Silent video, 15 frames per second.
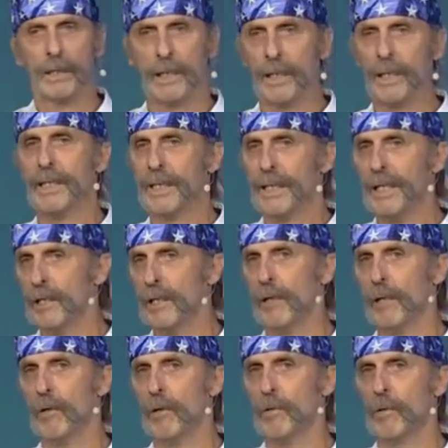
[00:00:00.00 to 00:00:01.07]
Little did he
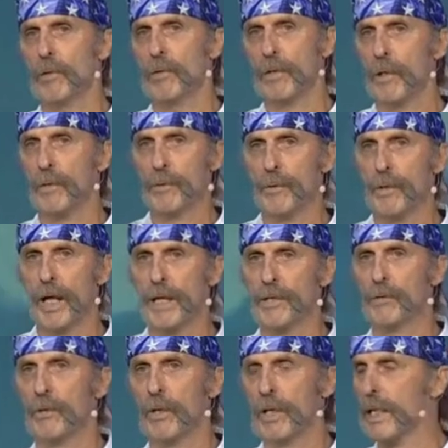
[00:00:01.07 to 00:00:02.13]
know that all through high
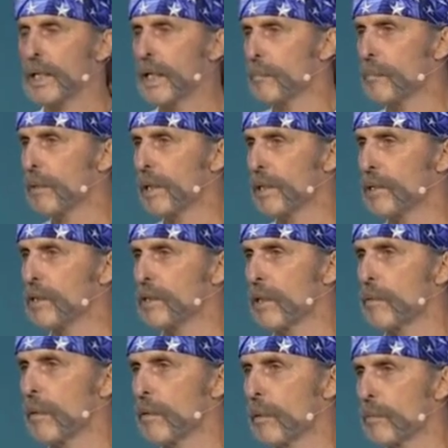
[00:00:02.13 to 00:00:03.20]
school I got A
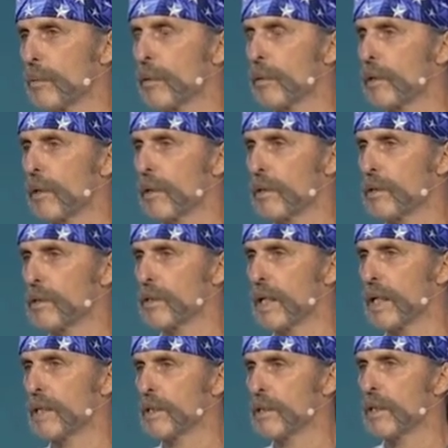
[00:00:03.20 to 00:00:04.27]
pluses on my report card in
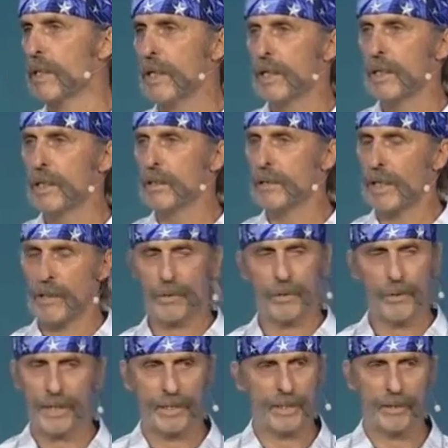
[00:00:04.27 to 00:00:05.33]
science. The other
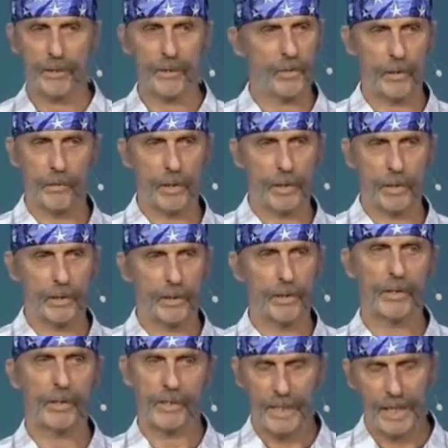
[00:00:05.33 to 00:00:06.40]
grades didn't do very well then.
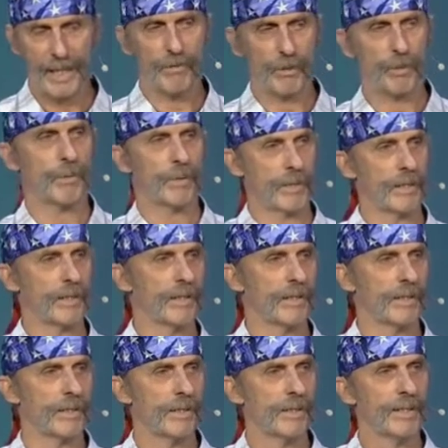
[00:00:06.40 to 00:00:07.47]
Science was pretty
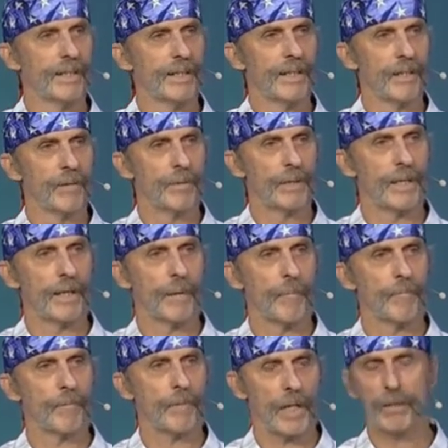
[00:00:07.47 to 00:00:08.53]
good. But
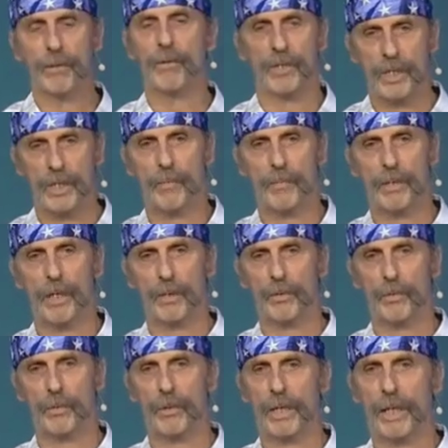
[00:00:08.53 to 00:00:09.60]
um, I knew what stem
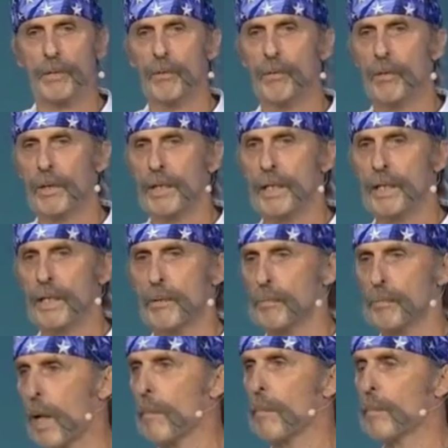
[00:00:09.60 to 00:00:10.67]
cells were, and I knew one day they'd
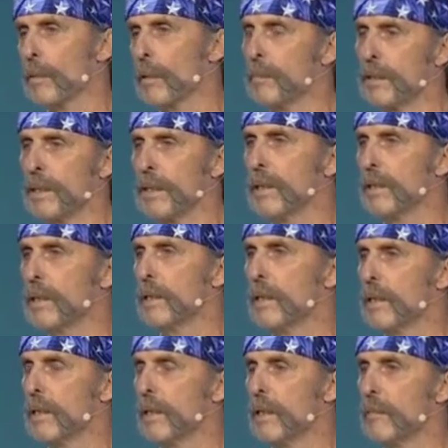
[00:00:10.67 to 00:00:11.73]
probably be
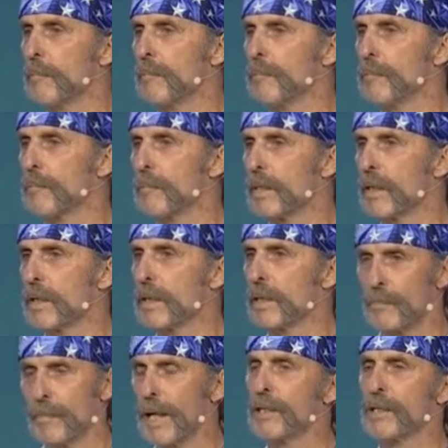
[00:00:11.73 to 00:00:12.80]
um,
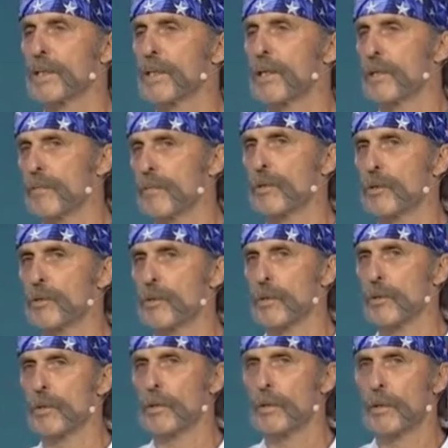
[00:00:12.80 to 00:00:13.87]
the medicine of the
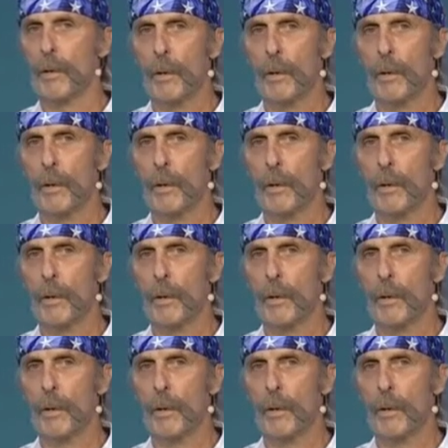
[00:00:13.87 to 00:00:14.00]
future.